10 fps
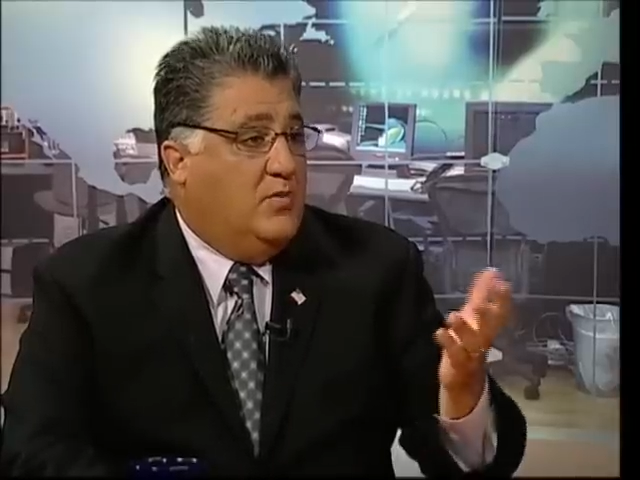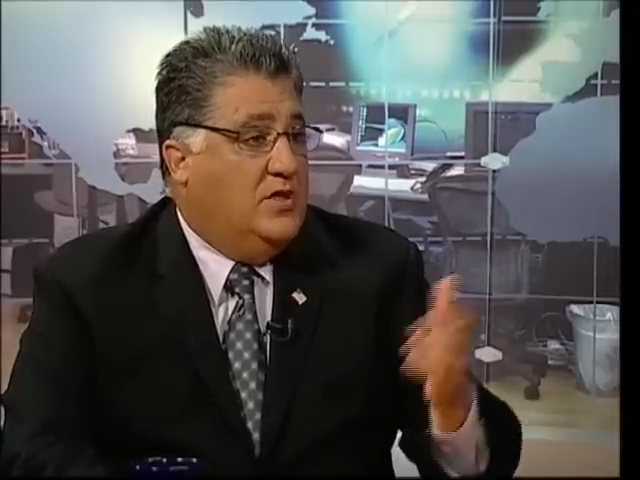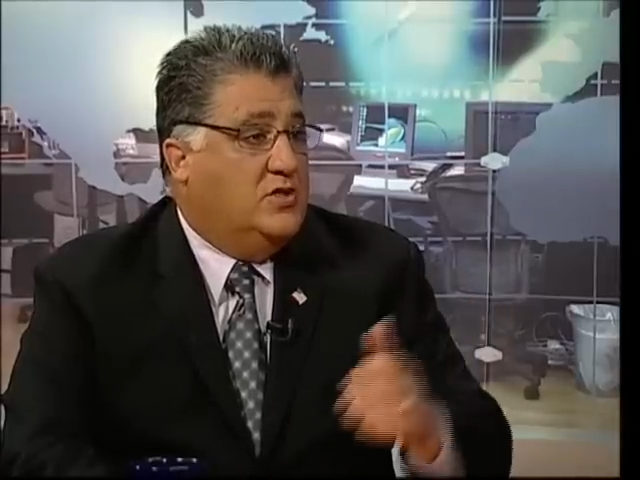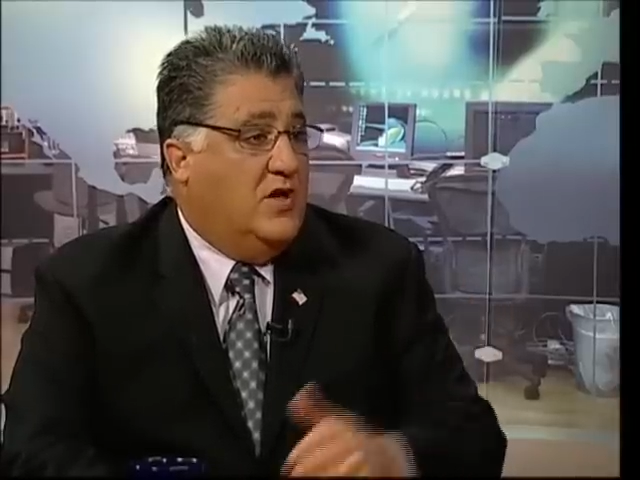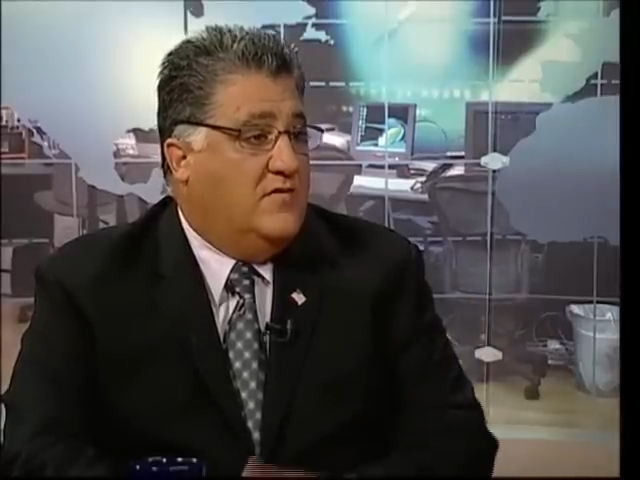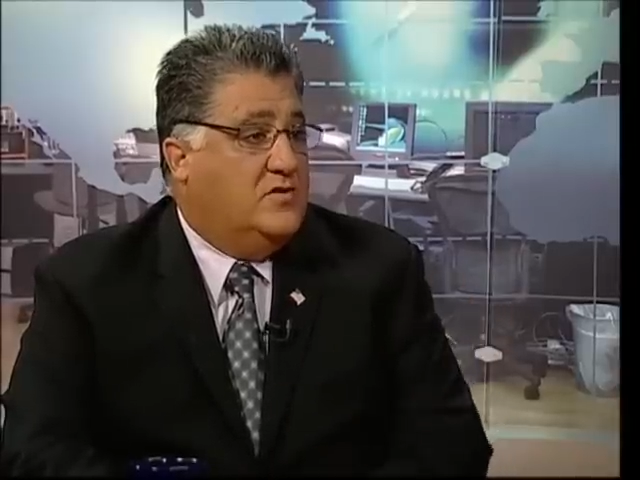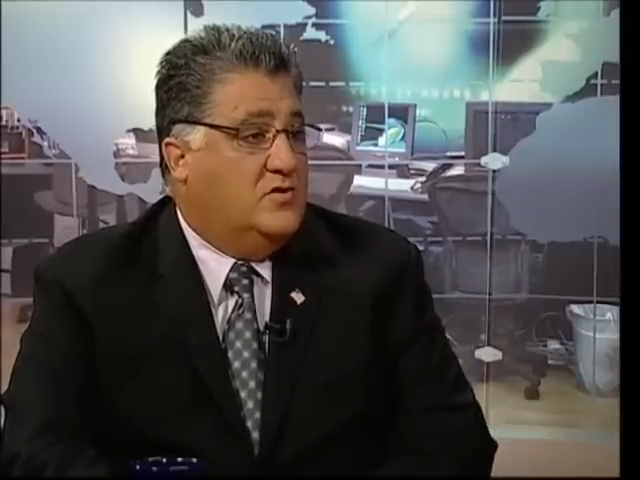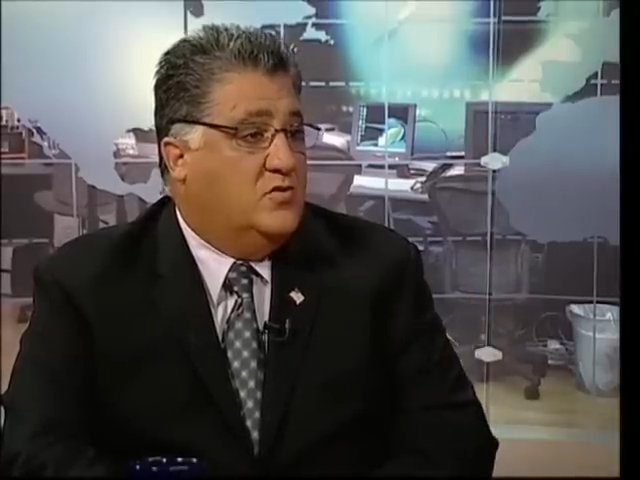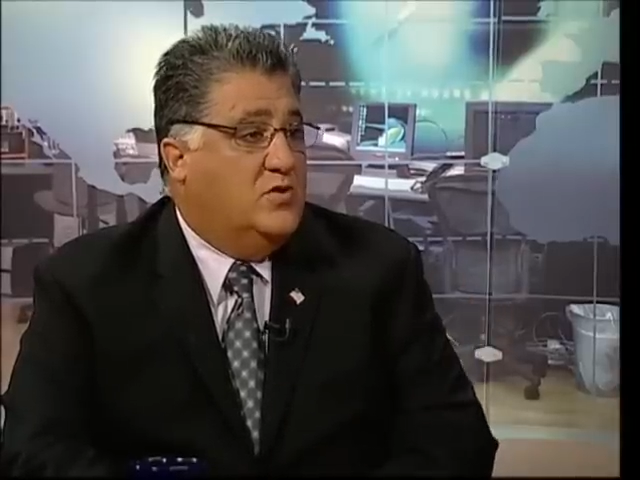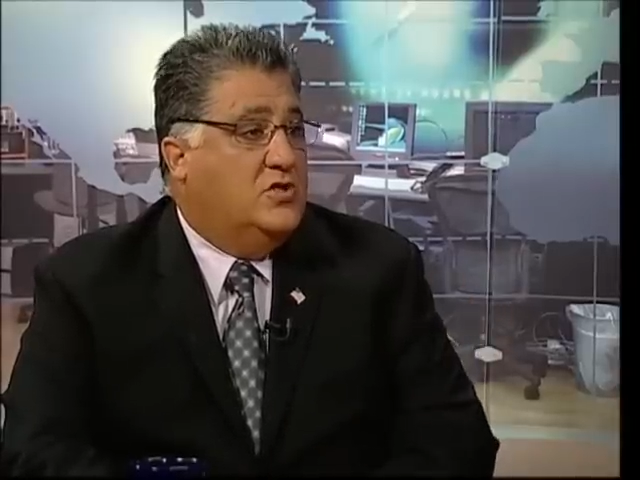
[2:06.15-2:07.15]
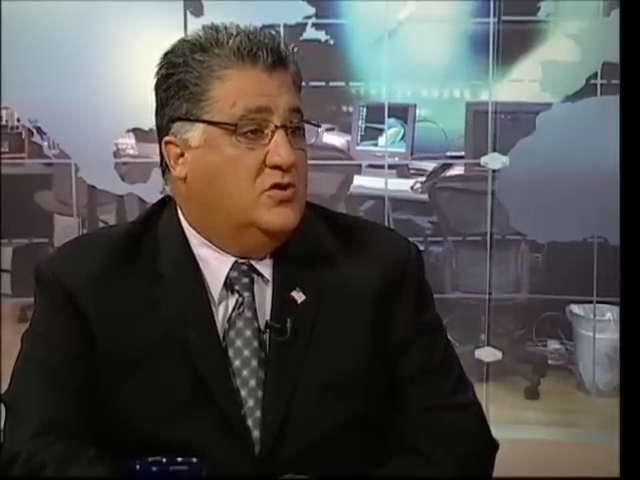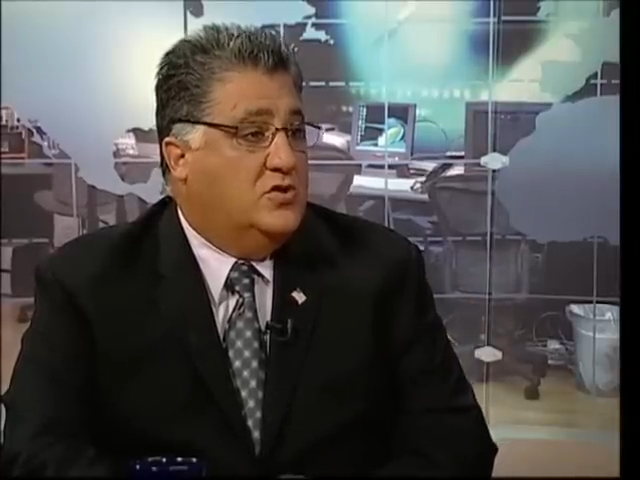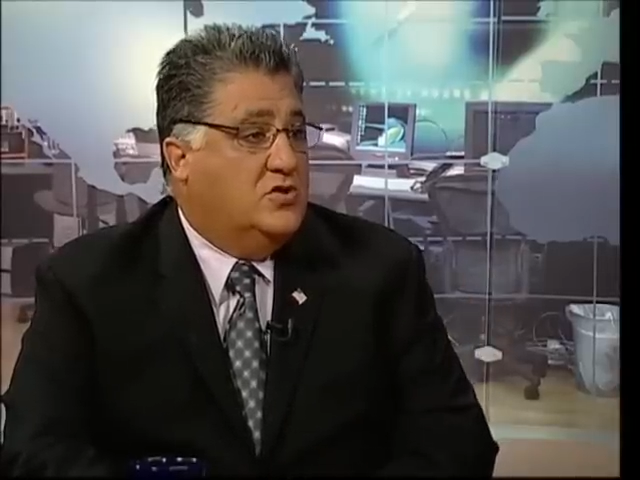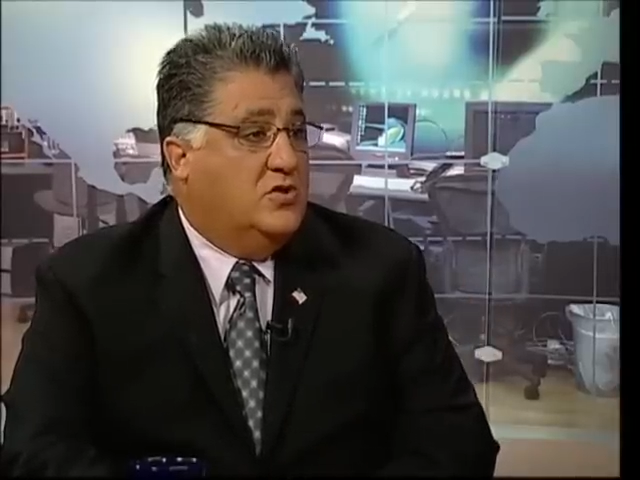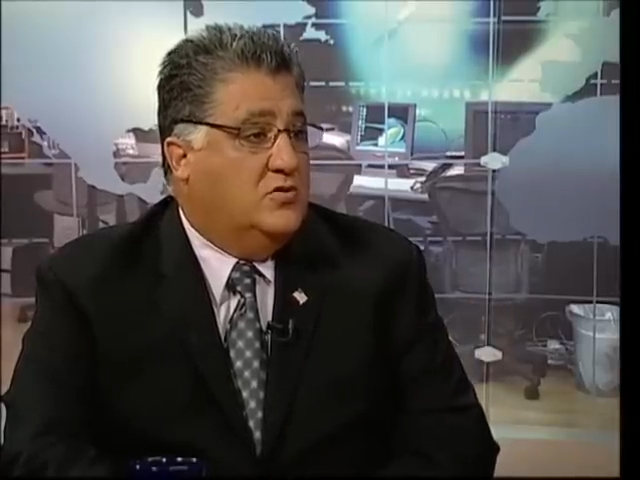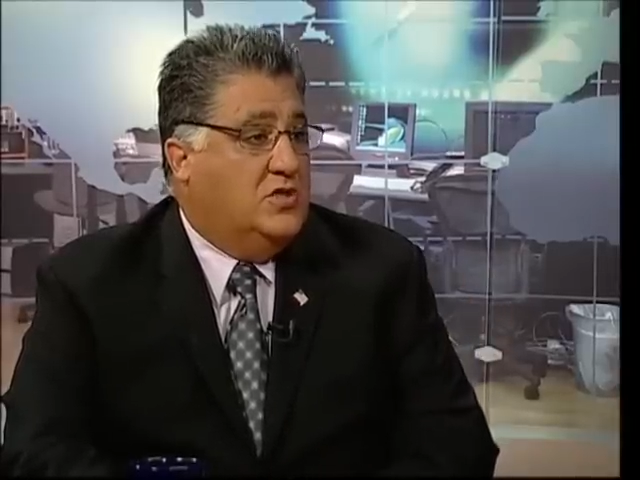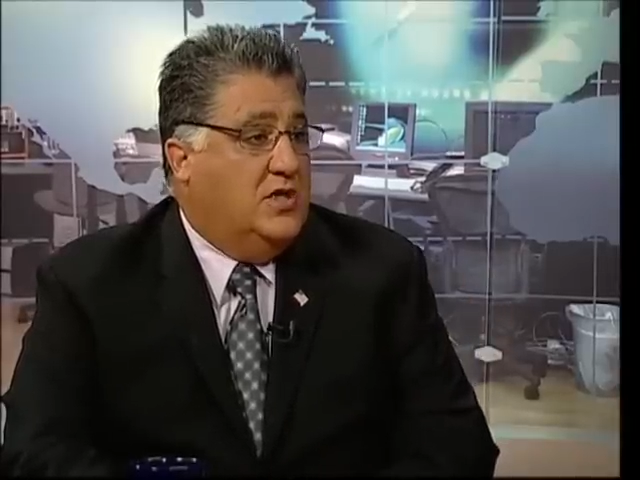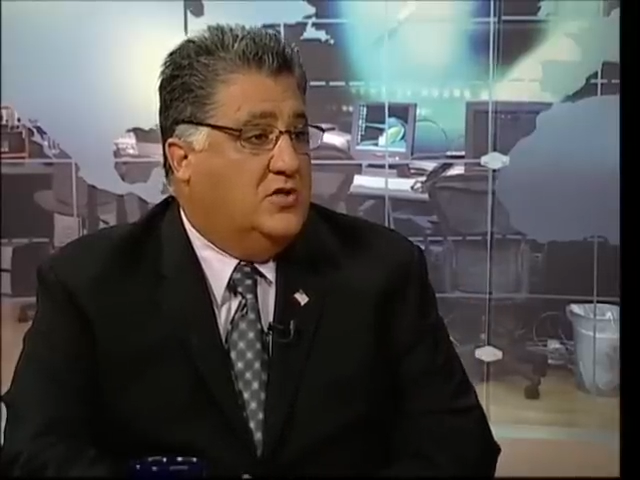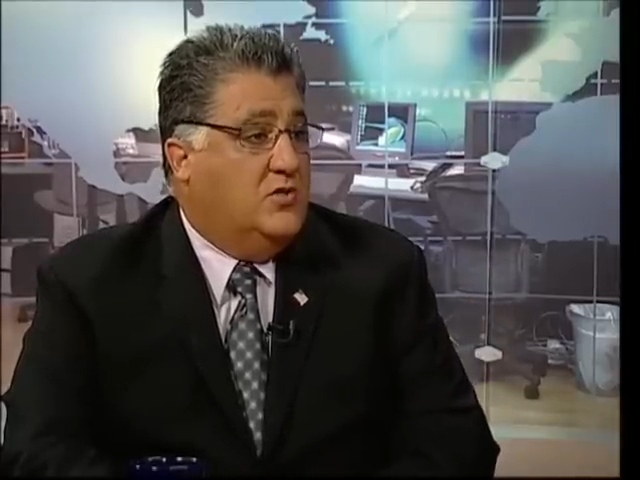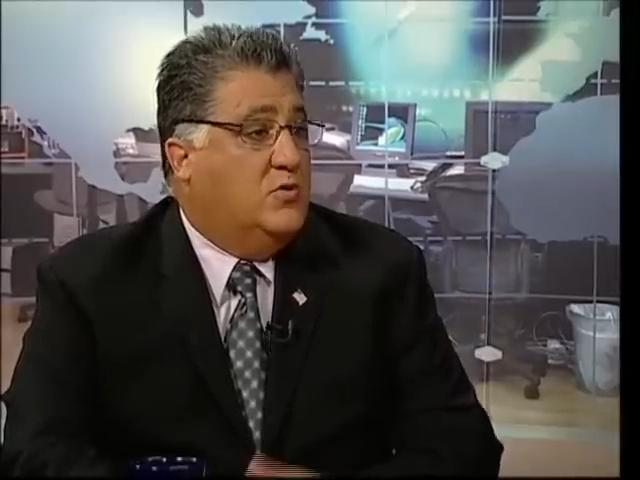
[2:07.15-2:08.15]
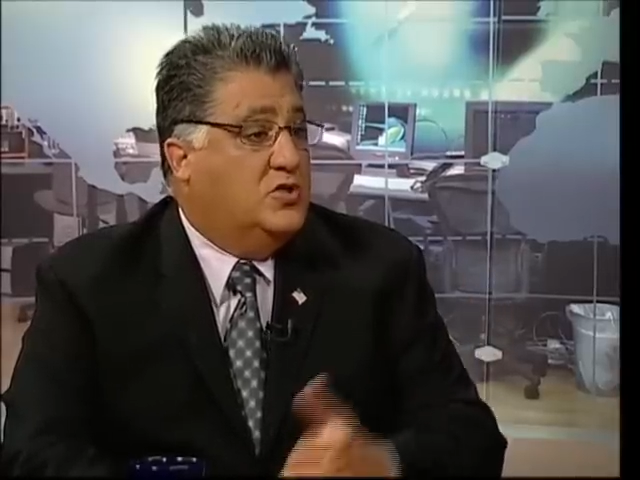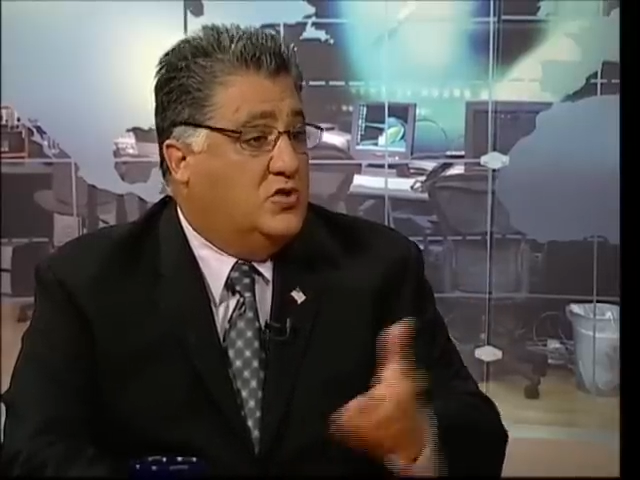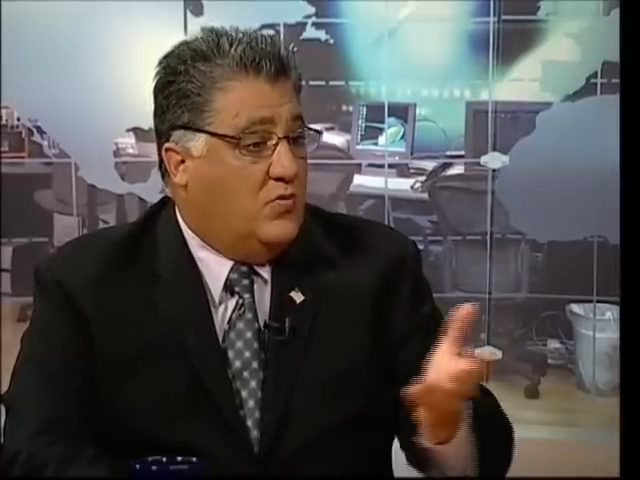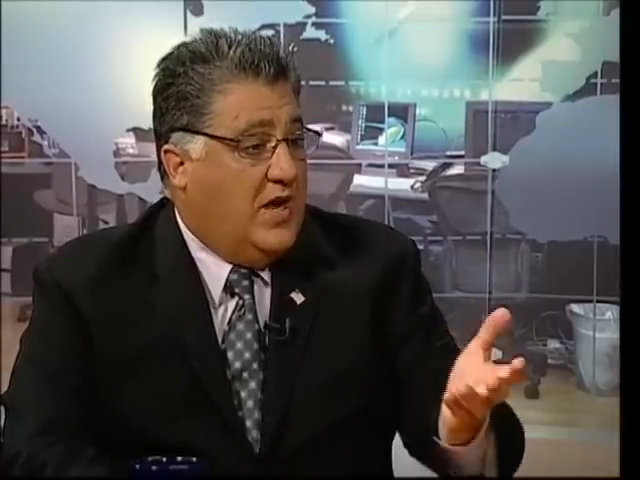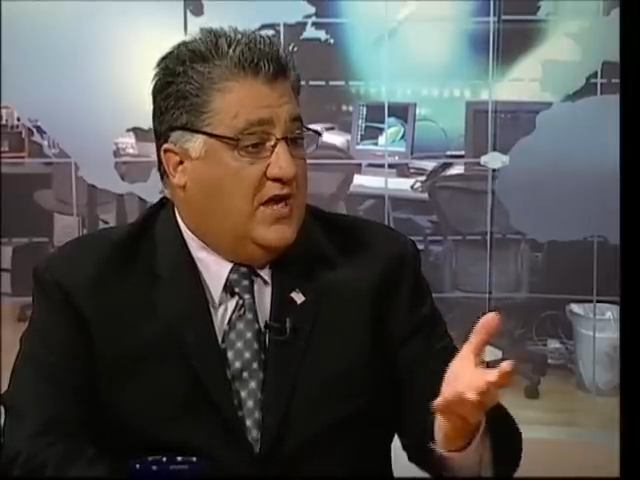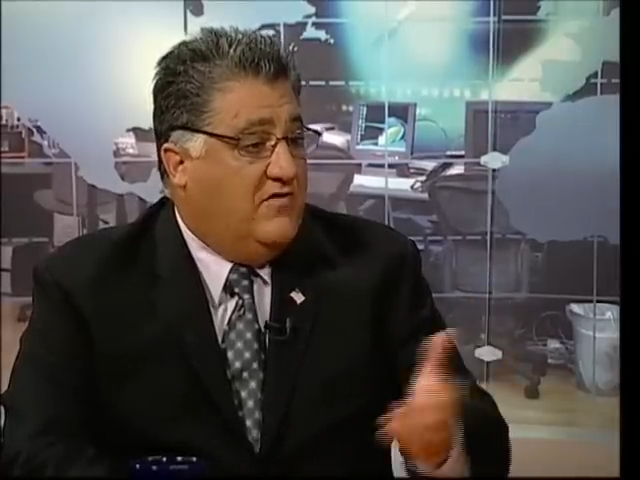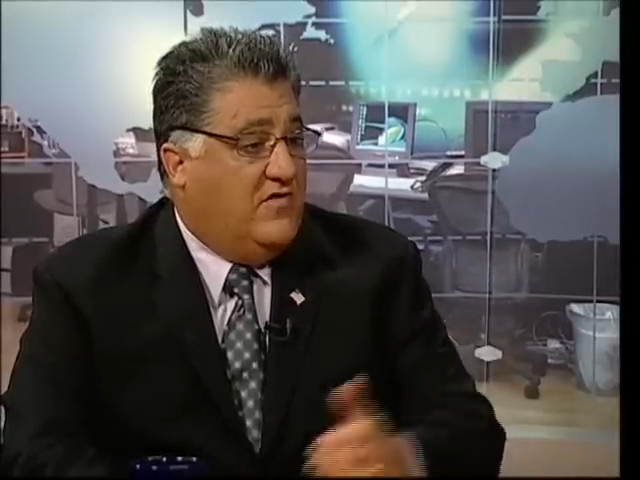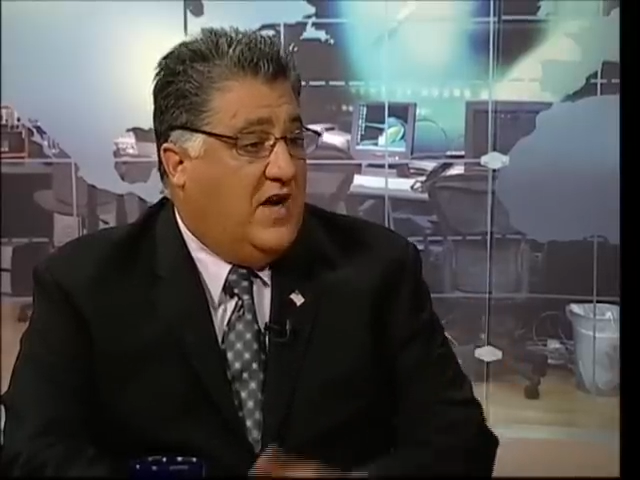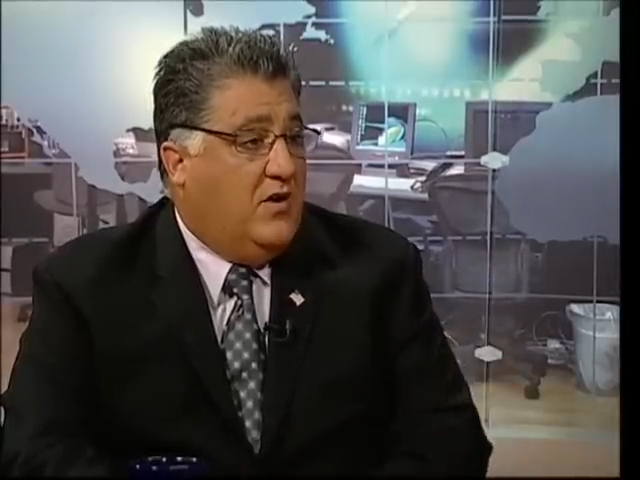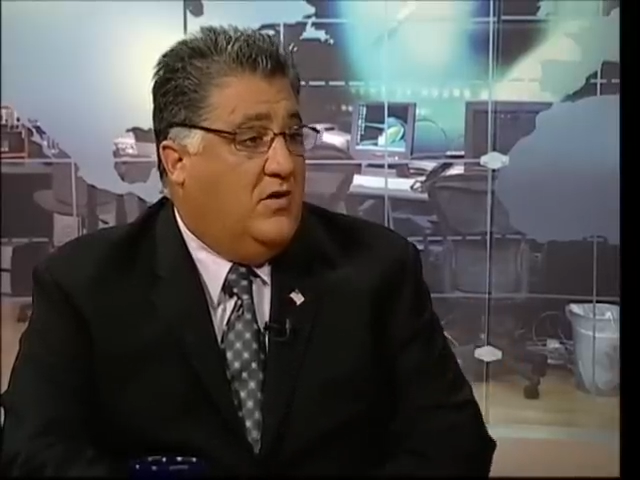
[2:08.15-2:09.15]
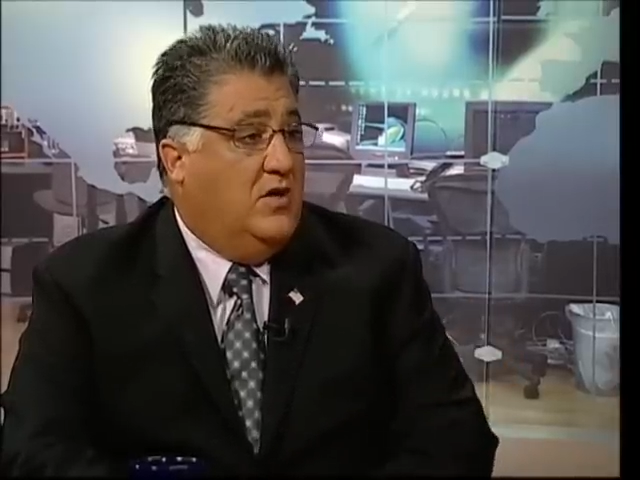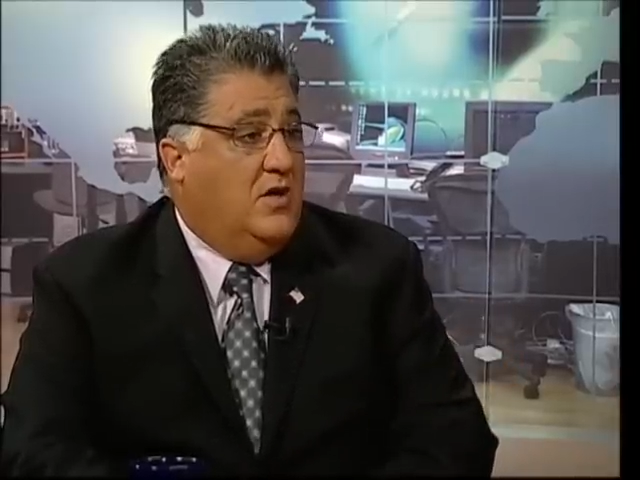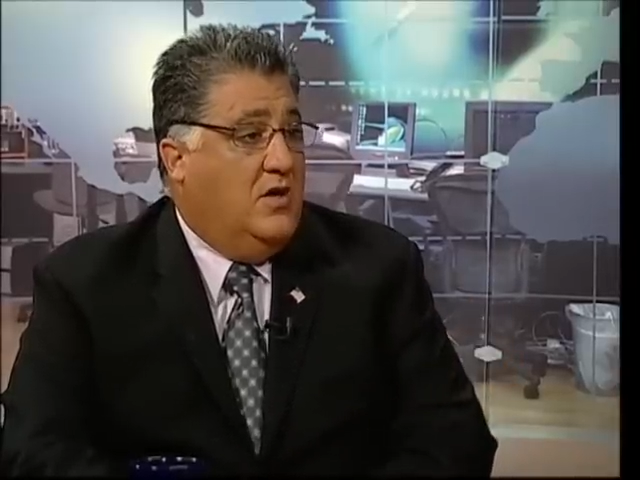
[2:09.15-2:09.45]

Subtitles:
Police Officers Research Association, which is the rank and file